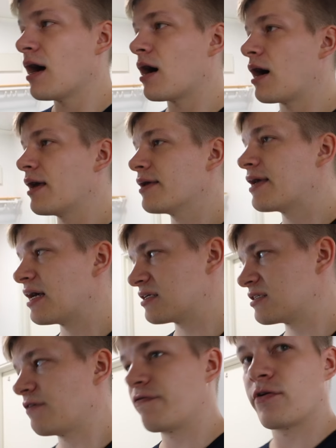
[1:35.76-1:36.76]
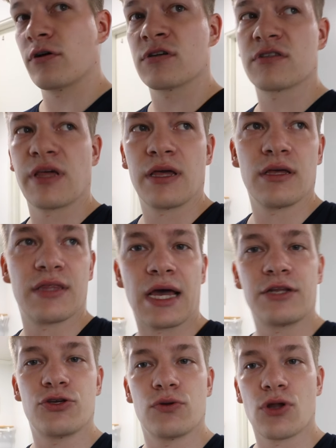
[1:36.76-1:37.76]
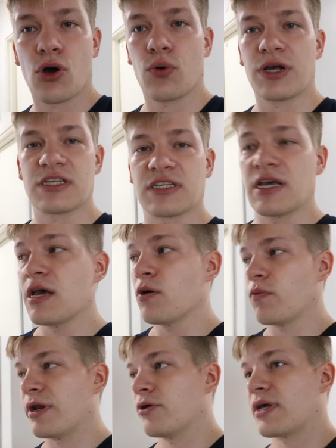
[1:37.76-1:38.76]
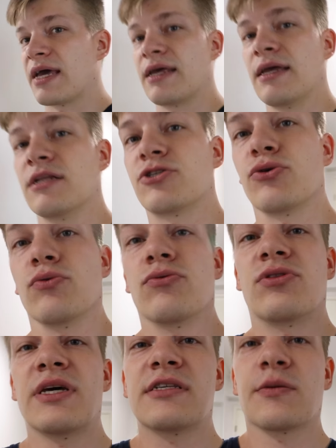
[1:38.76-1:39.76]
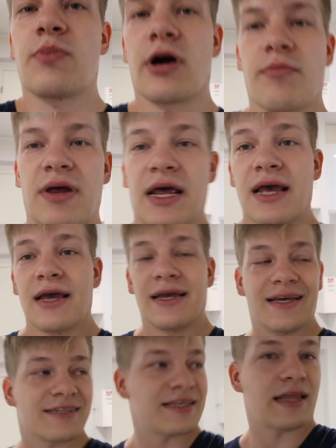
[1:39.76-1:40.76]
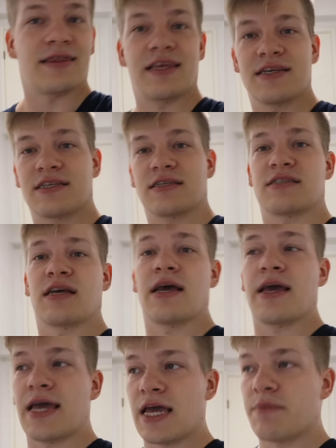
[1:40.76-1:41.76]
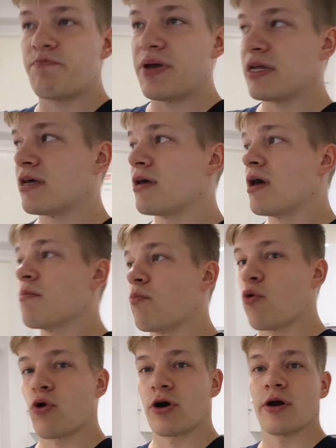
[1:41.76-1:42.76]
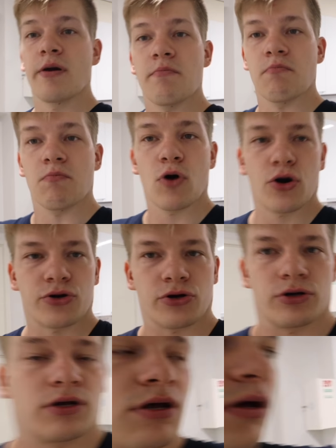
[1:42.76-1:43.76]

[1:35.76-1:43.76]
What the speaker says: I guess the first thing that you notice when you get into this apartment is that this is a bit more modern.